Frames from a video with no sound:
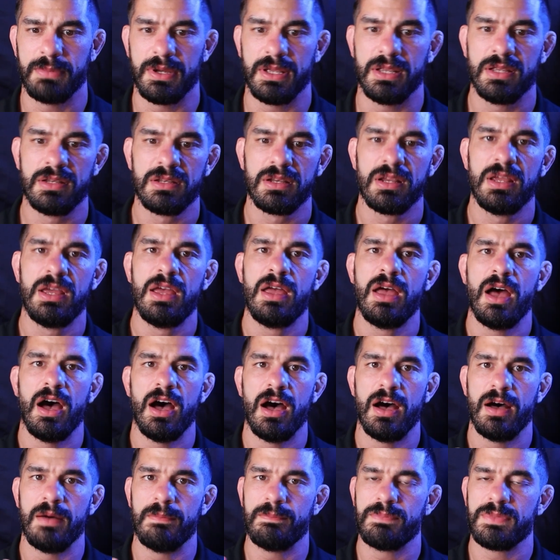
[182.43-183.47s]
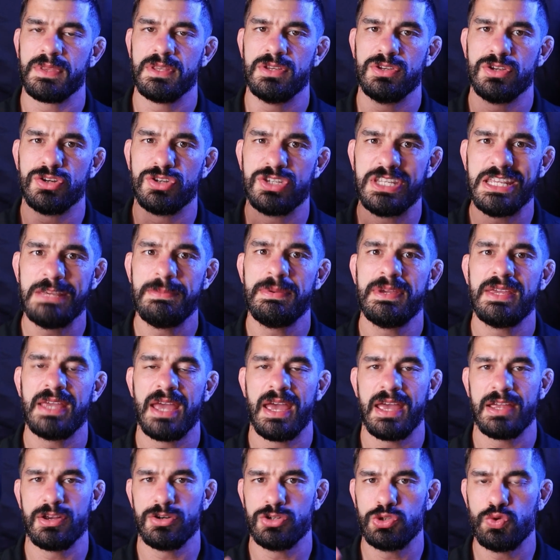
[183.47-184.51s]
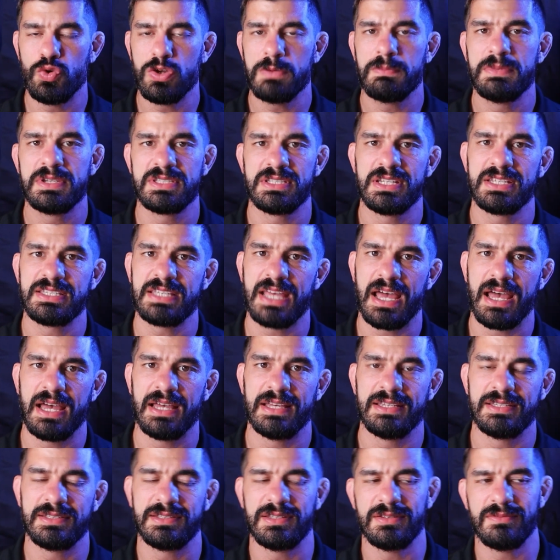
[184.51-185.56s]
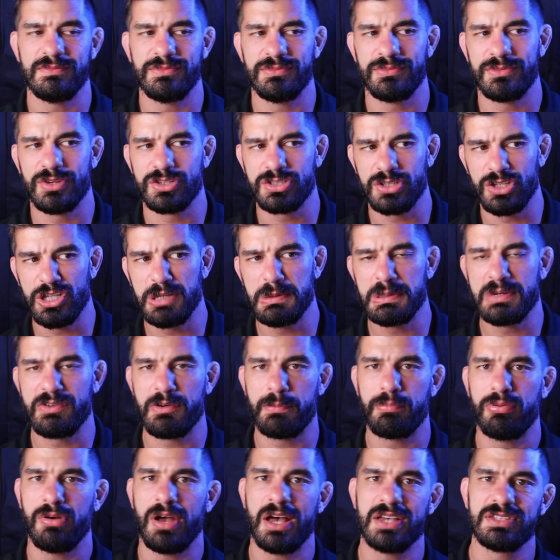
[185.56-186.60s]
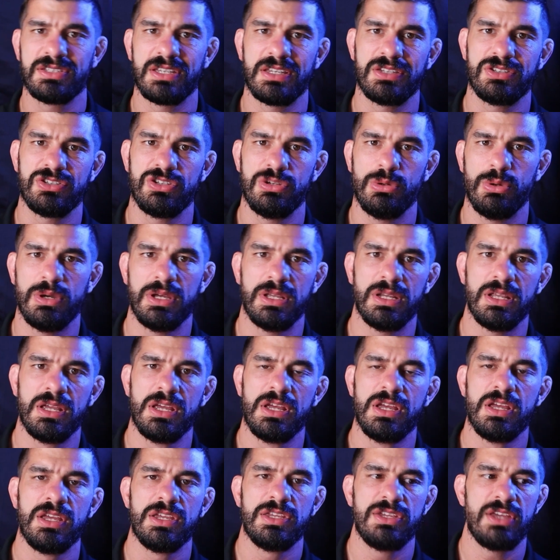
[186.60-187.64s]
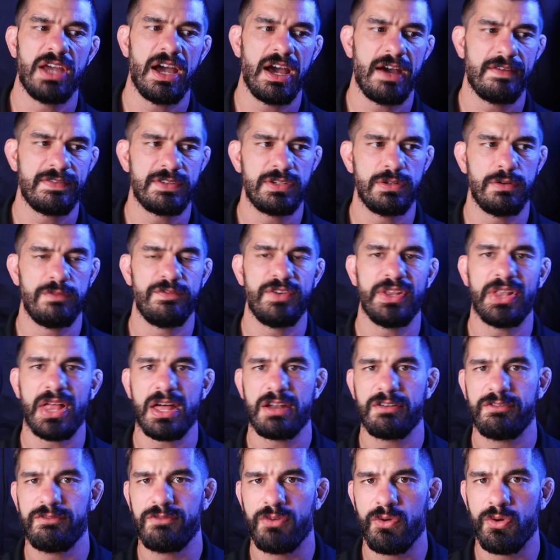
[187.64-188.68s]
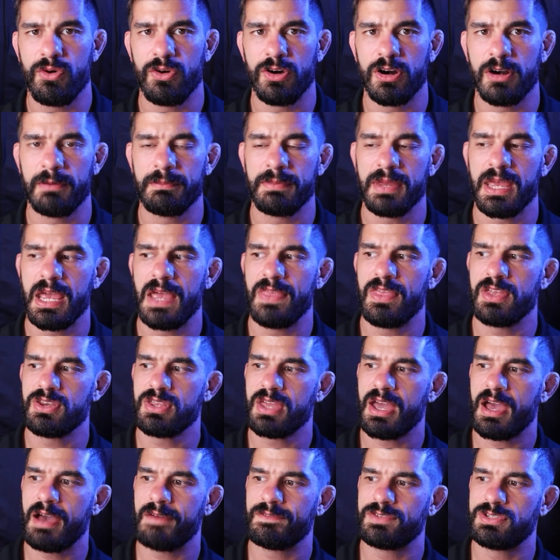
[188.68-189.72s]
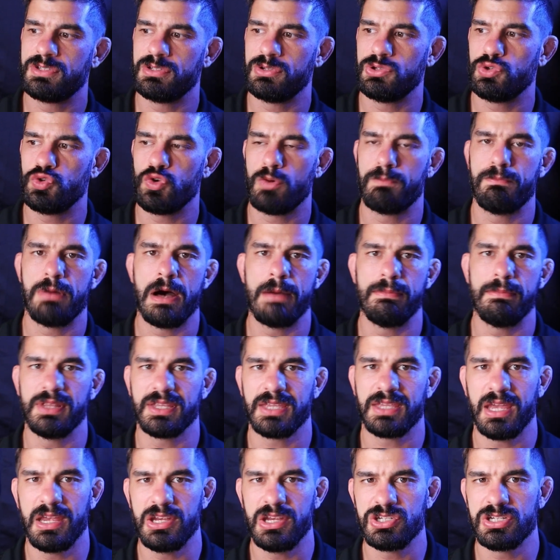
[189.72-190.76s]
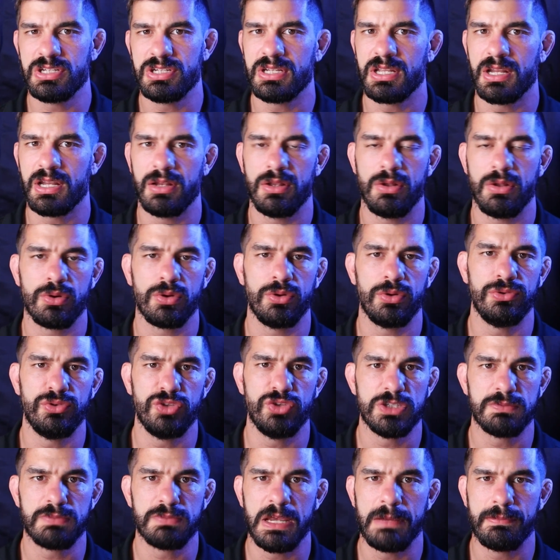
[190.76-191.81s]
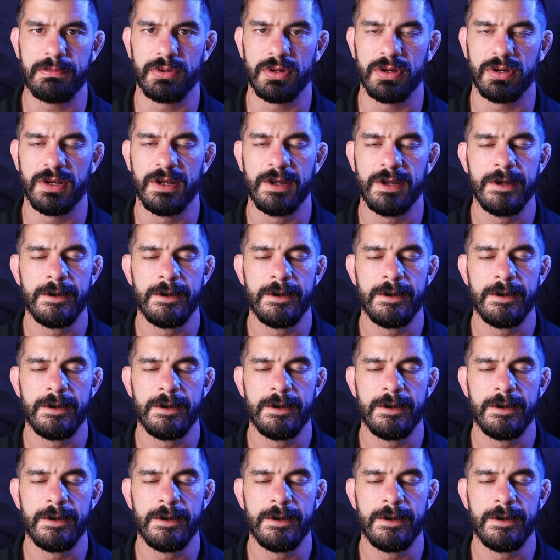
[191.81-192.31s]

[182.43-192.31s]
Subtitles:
But your DBA, you're doing business as, there's a little bit of a process to it. You have to fill out a form, and then you have to do a publication in a local newspaper.